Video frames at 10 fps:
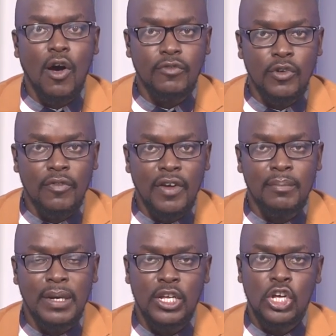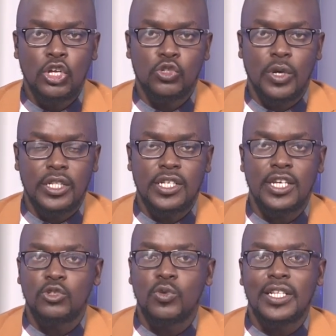of November
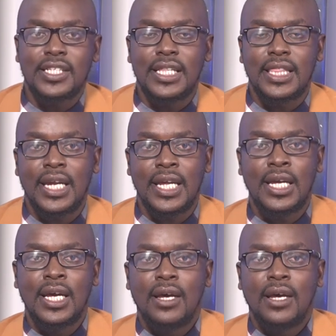2023.